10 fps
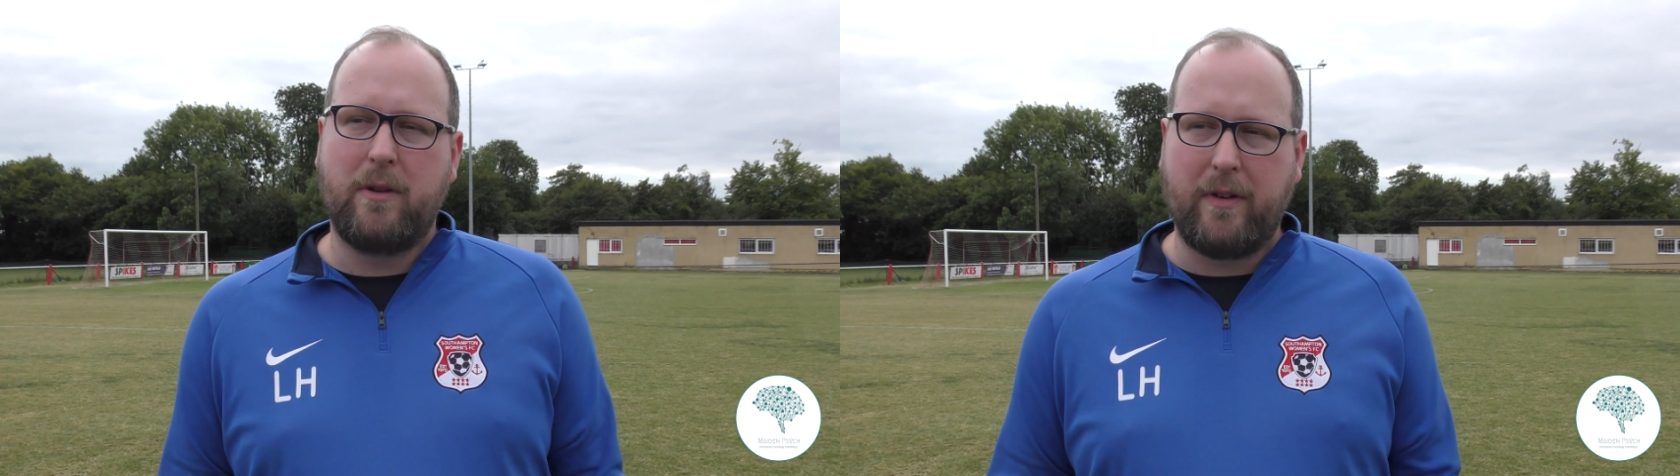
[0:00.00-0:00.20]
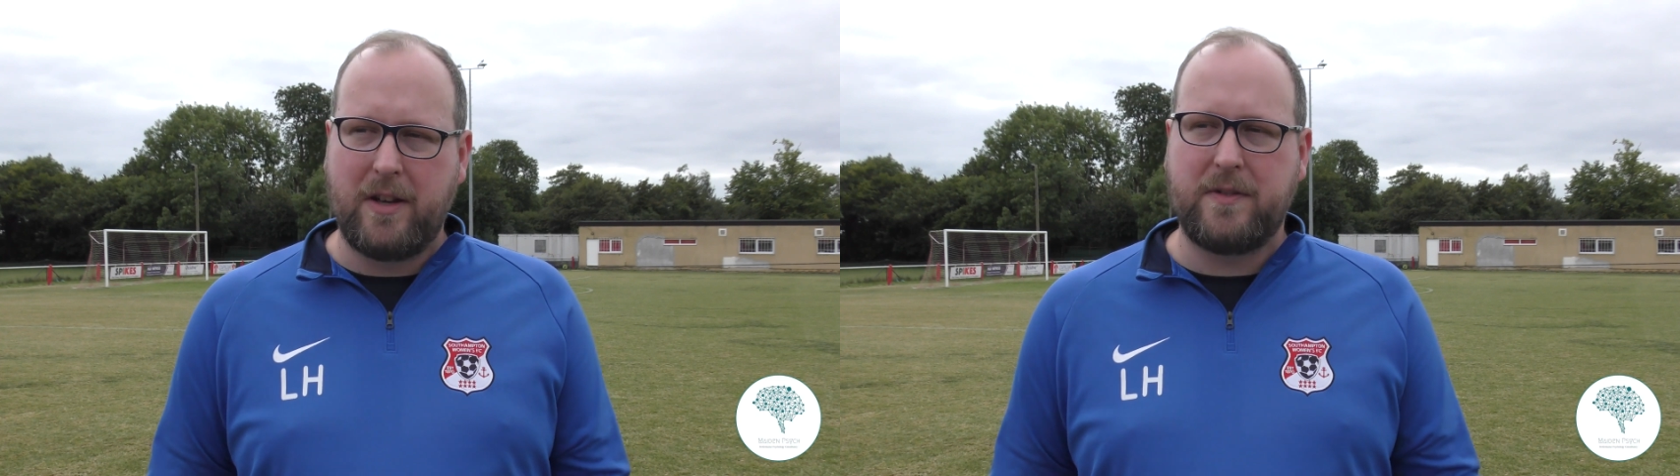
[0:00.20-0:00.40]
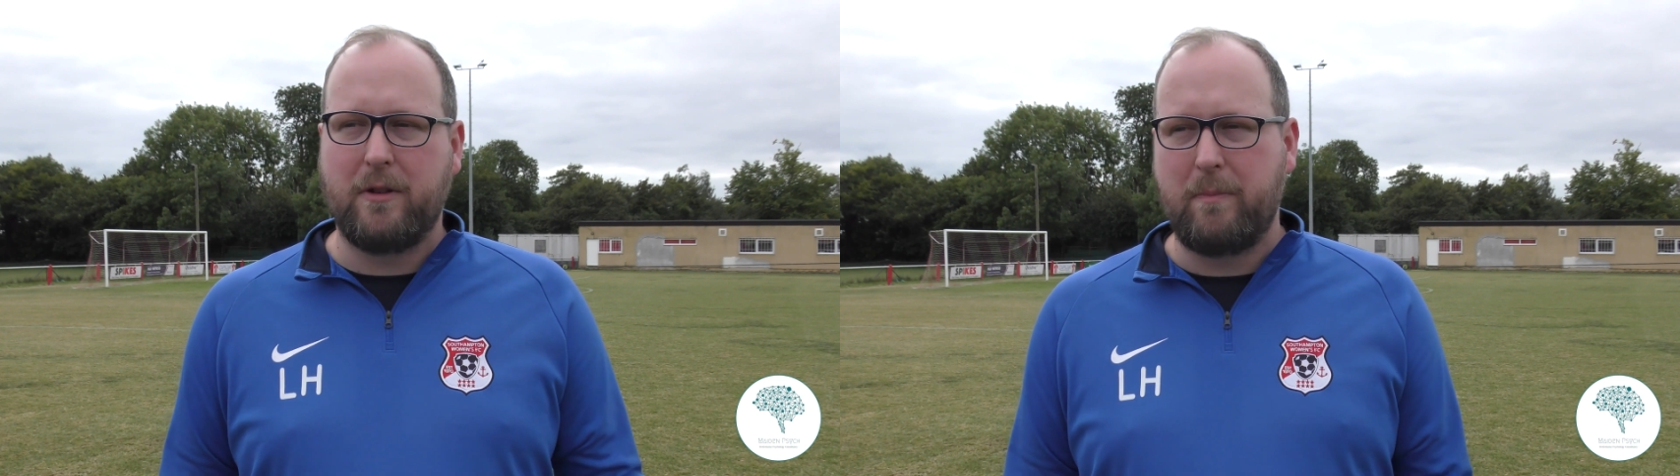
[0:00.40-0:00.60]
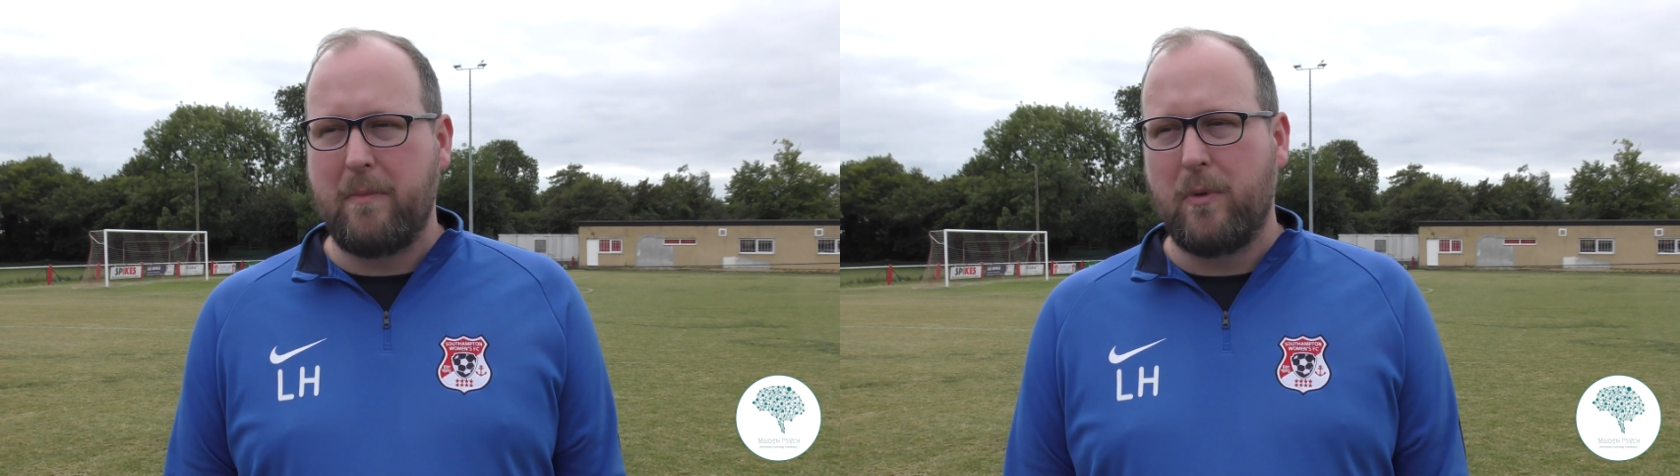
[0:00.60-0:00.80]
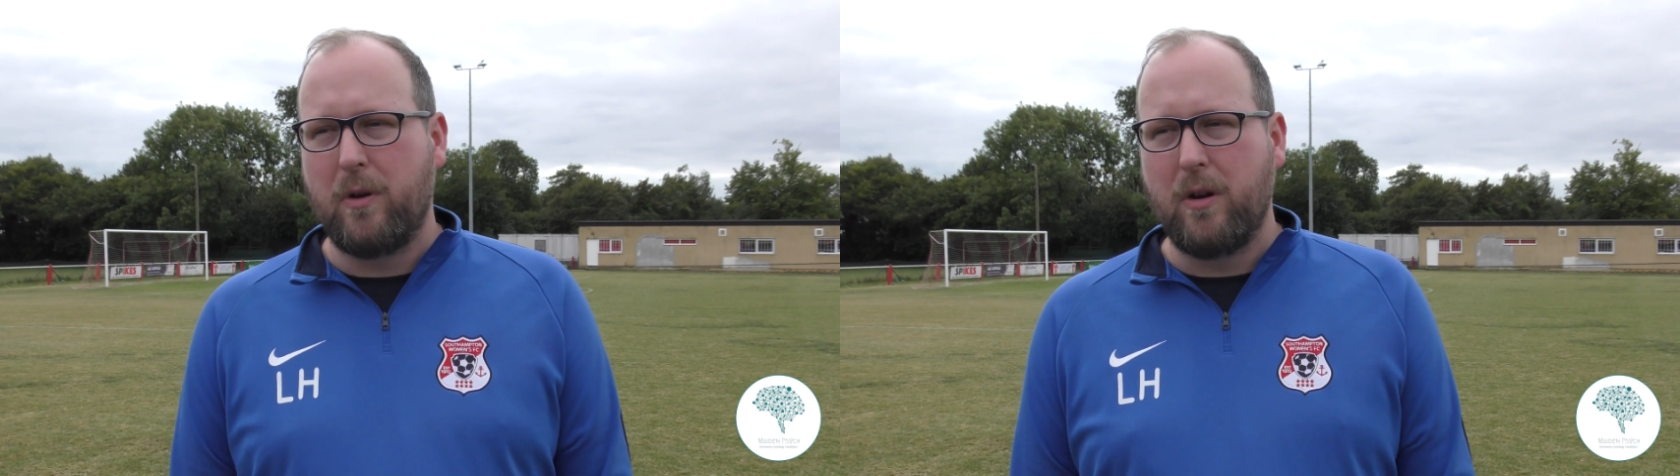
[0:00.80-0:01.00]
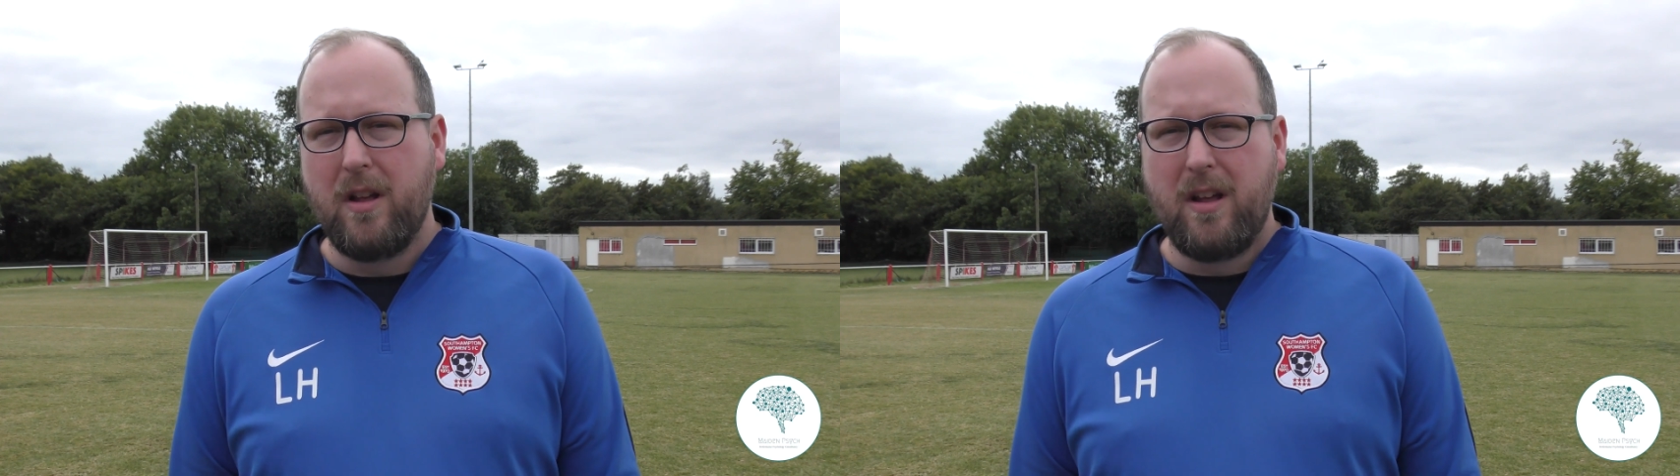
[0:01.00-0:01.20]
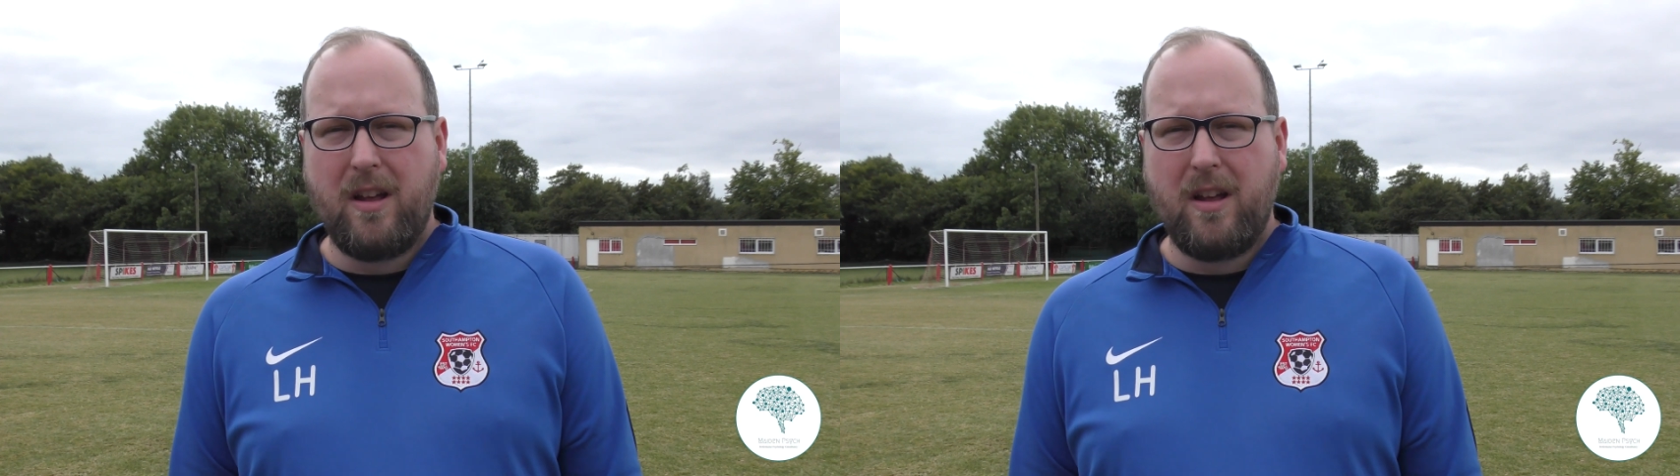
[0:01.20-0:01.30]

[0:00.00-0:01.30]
We've asked for a bit more,